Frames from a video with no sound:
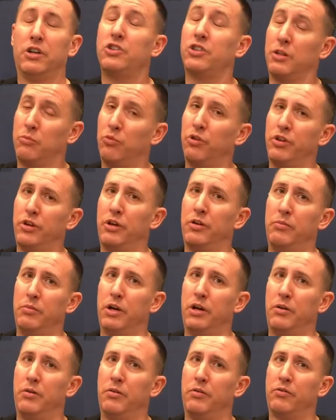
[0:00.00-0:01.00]
touch them with
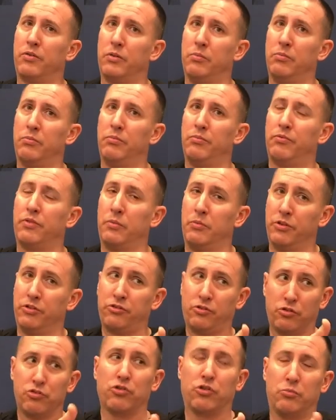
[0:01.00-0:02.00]
from a
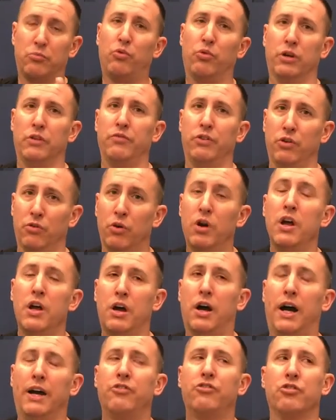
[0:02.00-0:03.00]
surgical point of view,
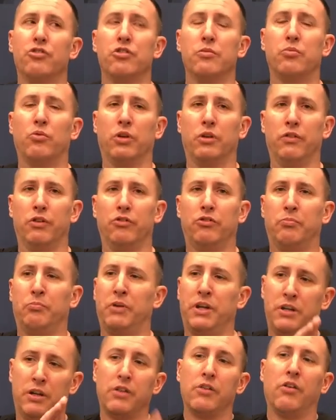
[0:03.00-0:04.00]
eye surgery point of view.
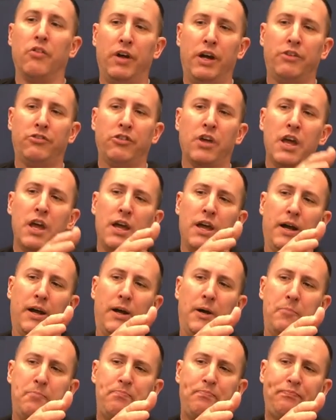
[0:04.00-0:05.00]
But nonetheless,
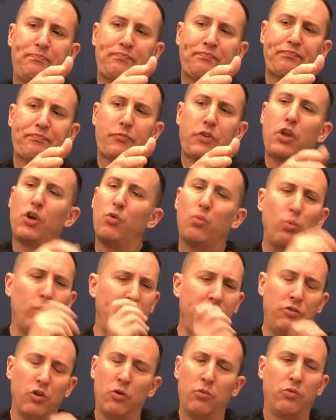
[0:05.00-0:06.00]

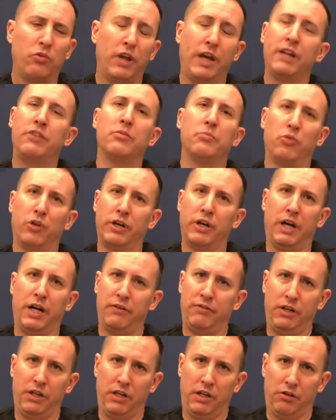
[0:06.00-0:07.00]
we don't like to put in
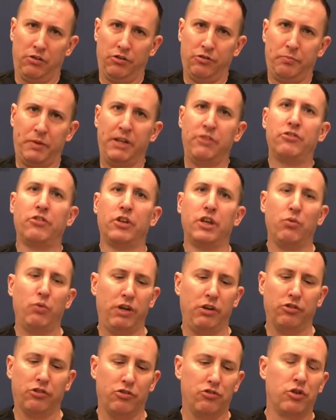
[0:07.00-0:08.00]
IV needles. Basically,
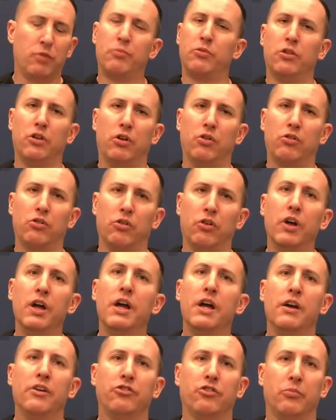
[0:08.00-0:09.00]
we use a triple local,
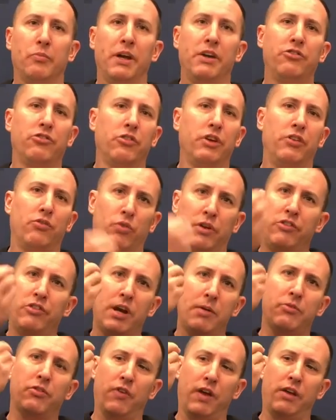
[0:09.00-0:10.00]
so basically three
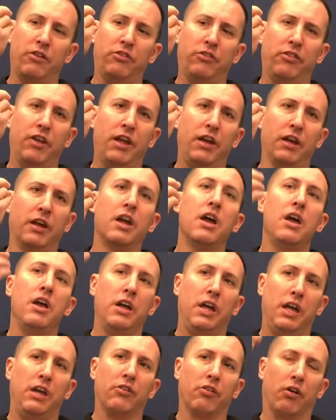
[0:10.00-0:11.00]
types of anesthetic,
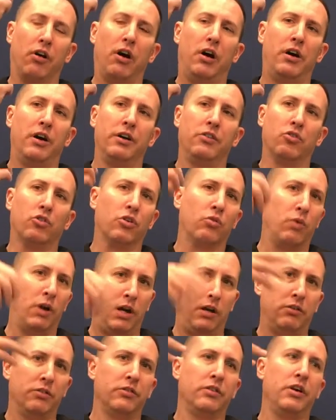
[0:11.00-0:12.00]
either on or
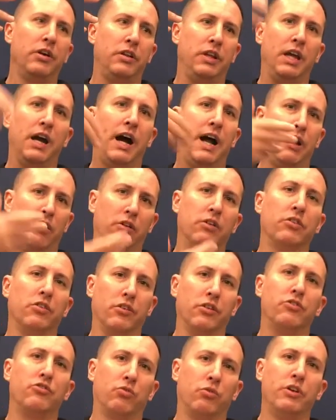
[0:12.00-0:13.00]
around the eye or under
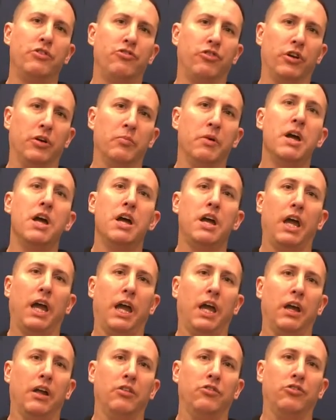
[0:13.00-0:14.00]
the pterygium,
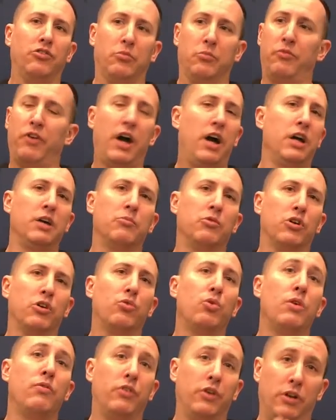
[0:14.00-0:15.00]
and some Valium or
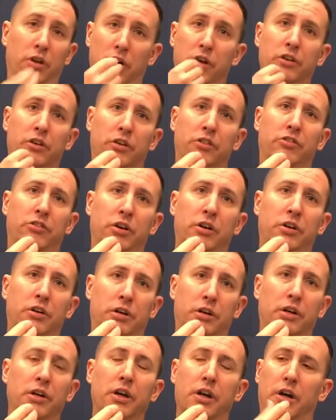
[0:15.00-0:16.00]
equivalent under the
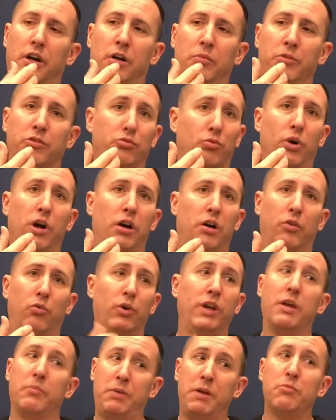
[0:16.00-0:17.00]
tongue as well.
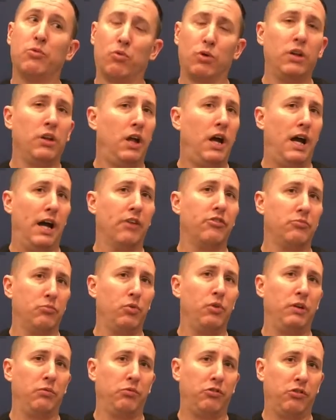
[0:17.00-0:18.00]
We get people relaxed,
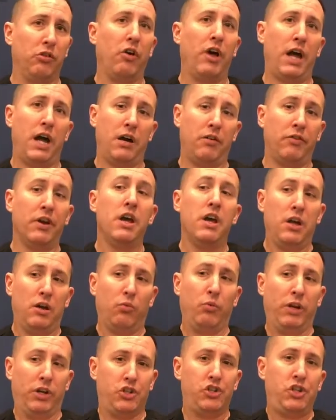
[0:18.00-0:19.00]
and
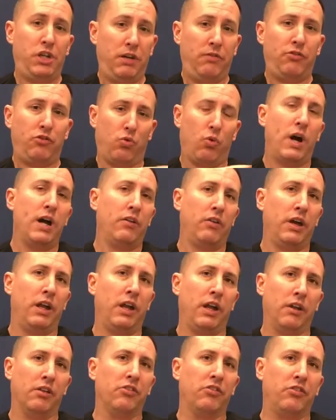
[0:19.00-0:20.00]
we achieve twilight
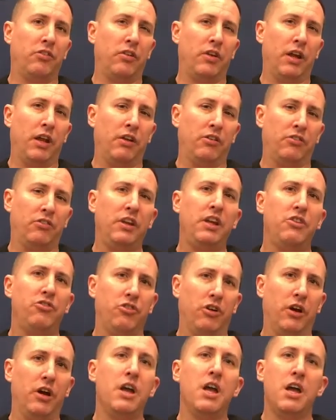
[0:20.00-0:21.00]

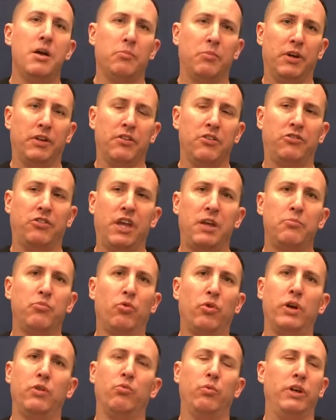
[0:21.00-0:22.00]
anesthesia, but at the same
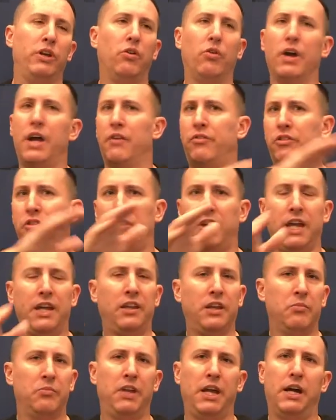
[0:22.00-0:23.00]
point, we don't have to take
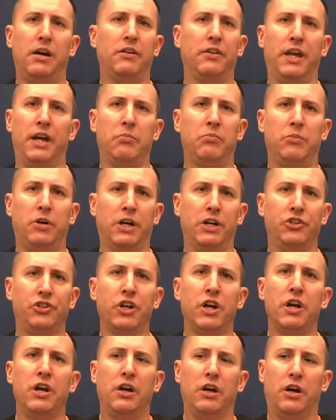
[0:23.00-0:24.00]
them down that much
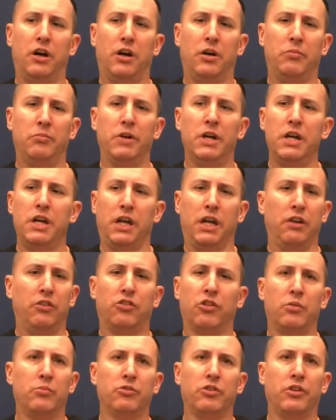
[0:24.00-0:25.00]
in
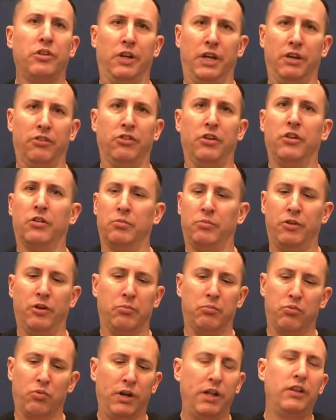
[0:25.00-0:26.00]
terms of things, and their
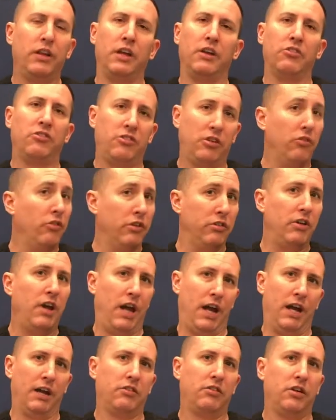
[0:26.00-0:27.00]
breathing is still
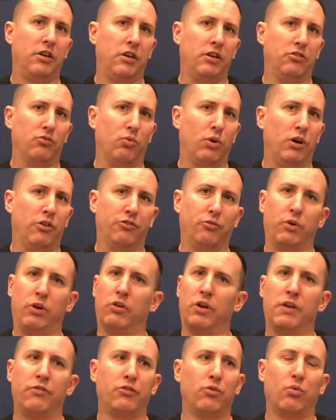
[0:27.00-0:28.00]
intact as well, so we
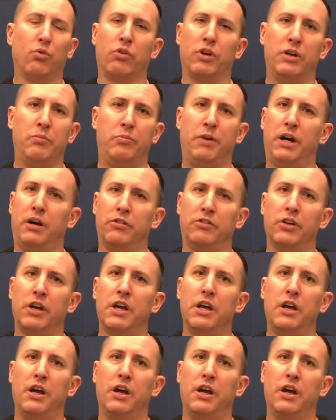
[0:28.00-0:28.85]
don't have to worry about